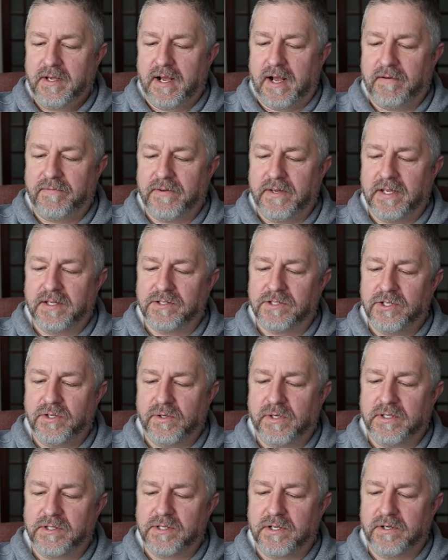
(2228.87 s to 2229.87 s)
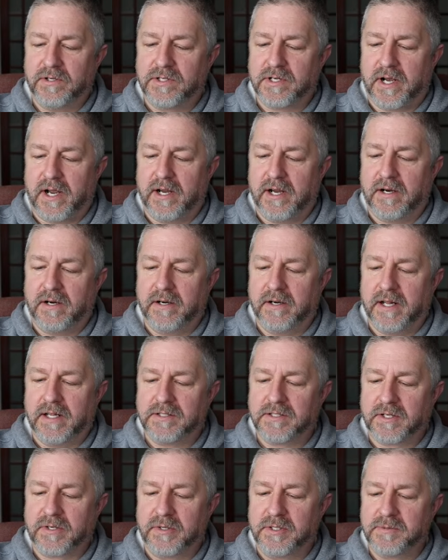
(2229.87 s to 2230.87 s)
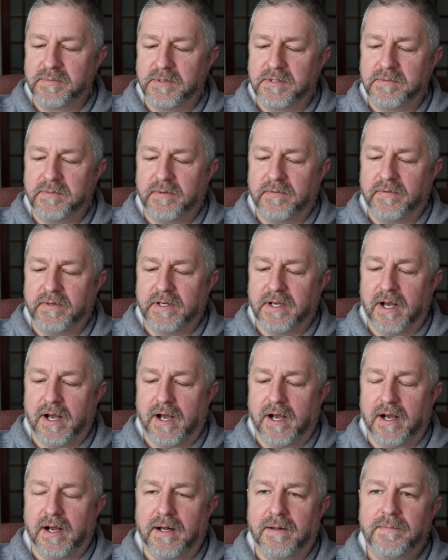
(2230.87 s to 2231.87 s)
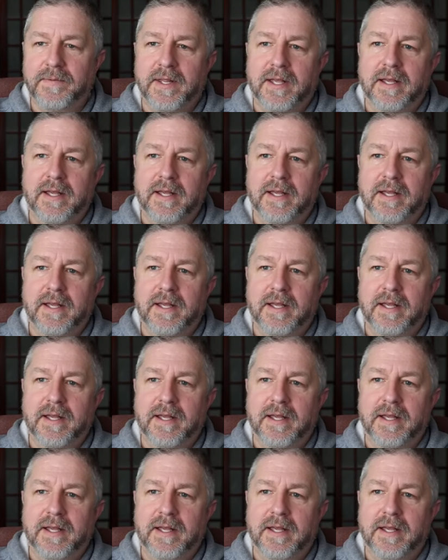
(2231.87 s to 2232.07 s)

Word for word: Hafiez, do you consider Die Hard as a Christmas movie? Haha.